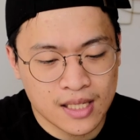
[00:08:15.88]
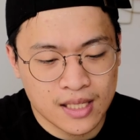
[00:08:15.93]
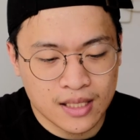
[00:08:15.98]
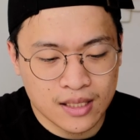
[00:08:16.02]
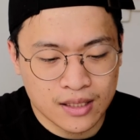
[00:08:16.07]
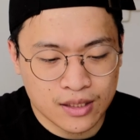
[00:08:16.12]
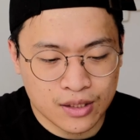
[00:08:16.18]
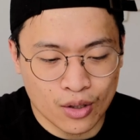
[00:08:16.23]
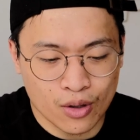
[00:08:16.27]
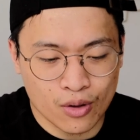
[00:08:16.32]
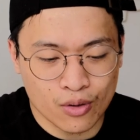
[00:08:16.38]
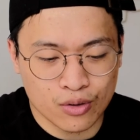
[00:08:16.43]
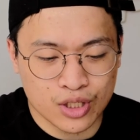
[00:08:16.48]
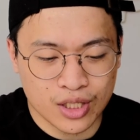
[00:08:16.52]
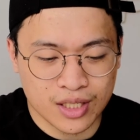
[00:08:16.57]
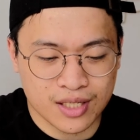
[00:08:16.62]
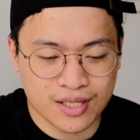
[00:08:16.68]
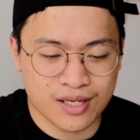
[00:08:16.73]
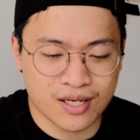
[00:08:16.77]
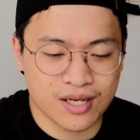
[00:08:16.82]
So
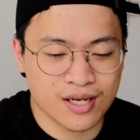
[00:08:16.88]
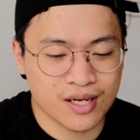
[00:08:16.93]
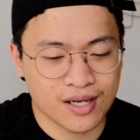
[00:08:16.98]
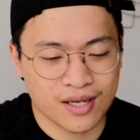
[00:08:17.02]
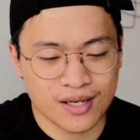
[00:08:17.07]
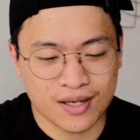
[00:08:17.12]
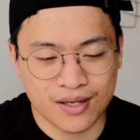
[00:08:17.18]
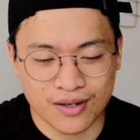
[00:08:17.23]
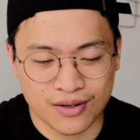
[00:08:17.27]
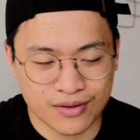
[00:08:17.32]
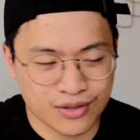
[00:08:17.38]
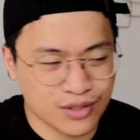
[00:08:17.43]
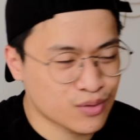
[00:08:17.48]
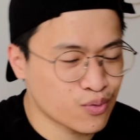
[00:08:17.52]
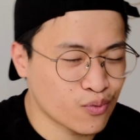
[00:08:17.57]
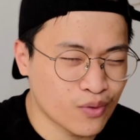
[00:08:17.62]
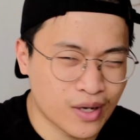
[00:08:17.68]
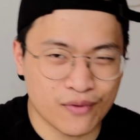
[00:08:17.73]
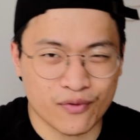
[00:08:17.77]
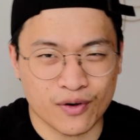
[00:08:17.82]
just, you know, just
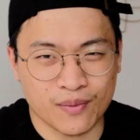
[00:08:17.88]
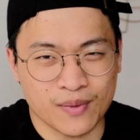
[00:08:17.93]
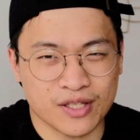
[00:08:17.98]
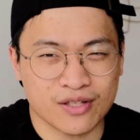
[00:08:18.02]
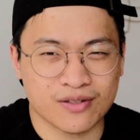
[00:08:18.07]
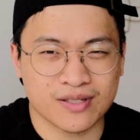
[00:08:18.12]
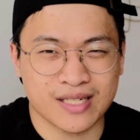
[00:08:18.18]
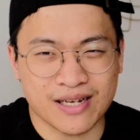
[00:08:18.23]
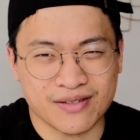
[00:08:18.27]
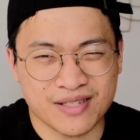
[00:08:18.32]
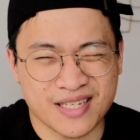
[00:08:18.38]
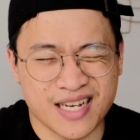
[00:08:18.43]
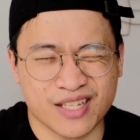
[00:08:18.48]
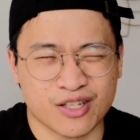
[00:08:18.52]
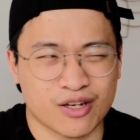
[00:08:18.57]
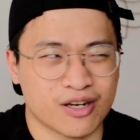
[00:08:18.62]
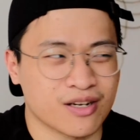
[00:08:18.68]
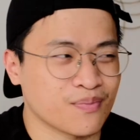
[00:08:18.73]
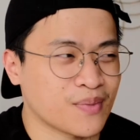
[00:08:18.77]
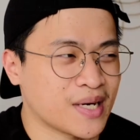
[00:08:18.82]
wait for me to announce
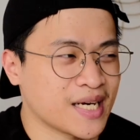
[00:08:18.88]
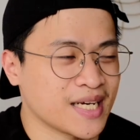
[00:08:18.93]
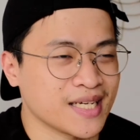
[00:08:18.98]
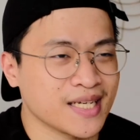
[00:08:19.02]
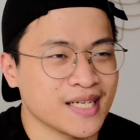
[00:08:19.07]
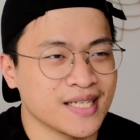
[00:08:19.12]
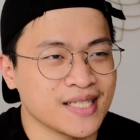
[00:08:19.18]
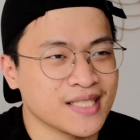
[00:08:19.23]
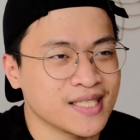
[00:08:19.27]
that on my